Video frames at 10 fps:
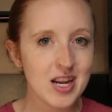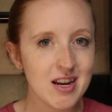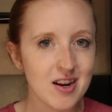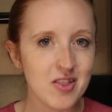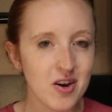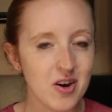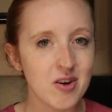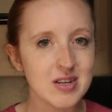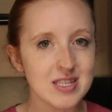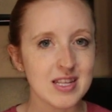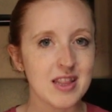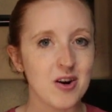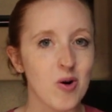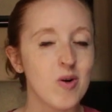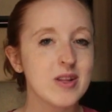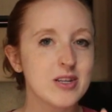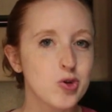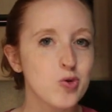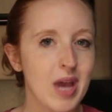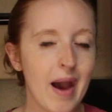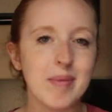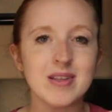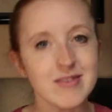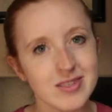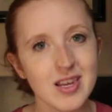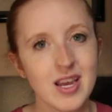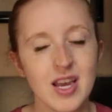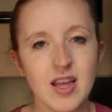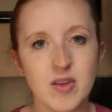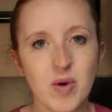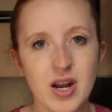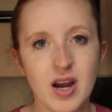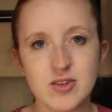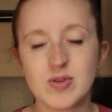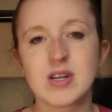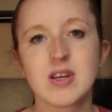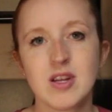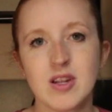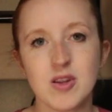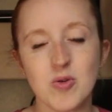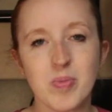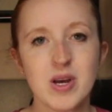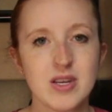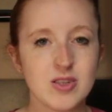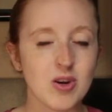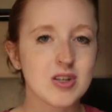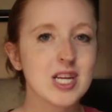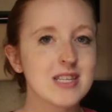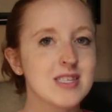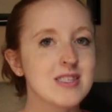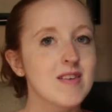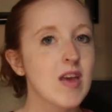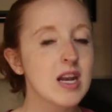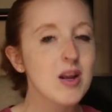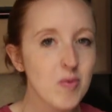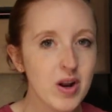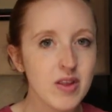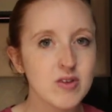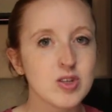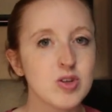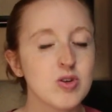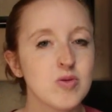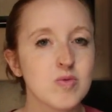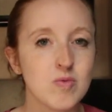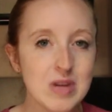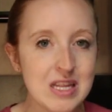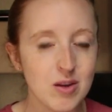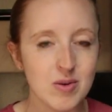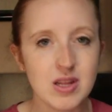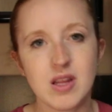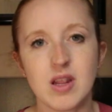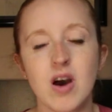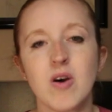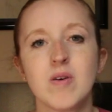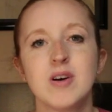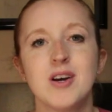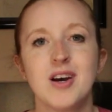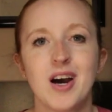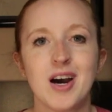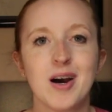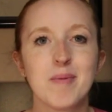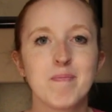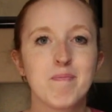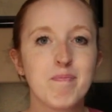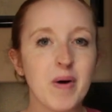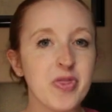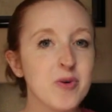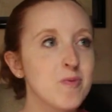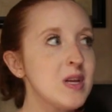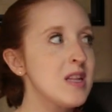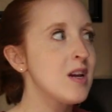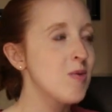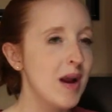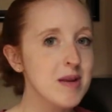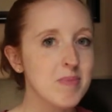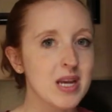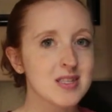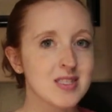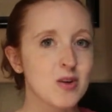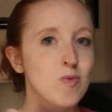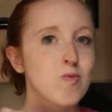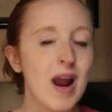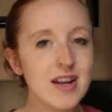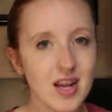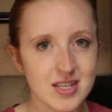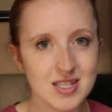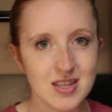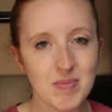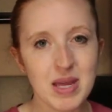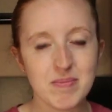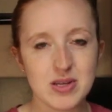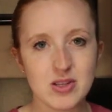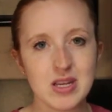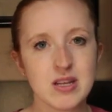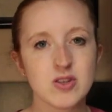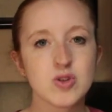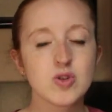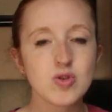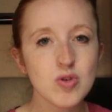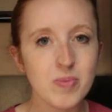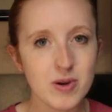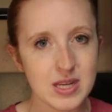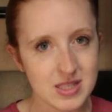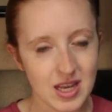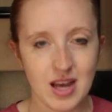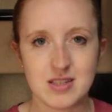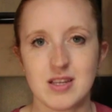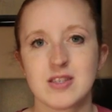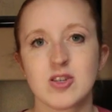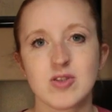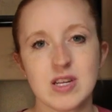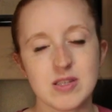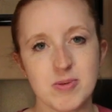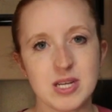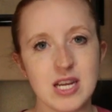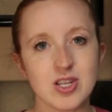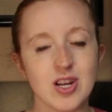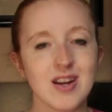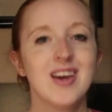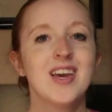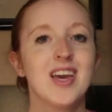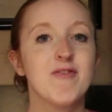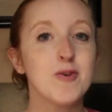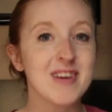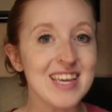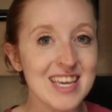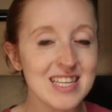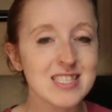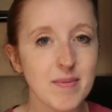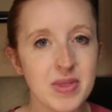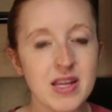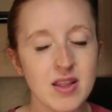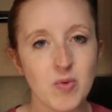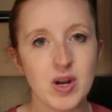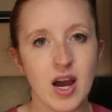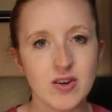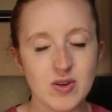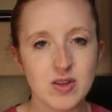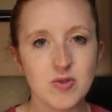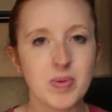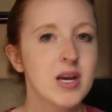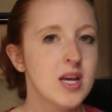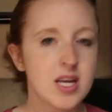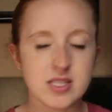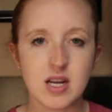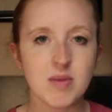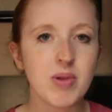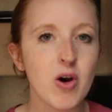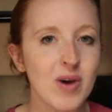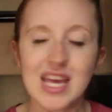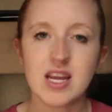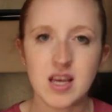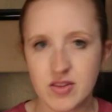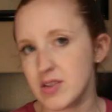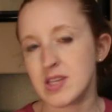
here, though, is that there are only two cabins in the 100 loop. So your chances of getting one of those two really, really low. Uh, but they're really great because they're right next to the main building, super easy access to transportation. If you can get something in the 100 loop, it's going to blow any other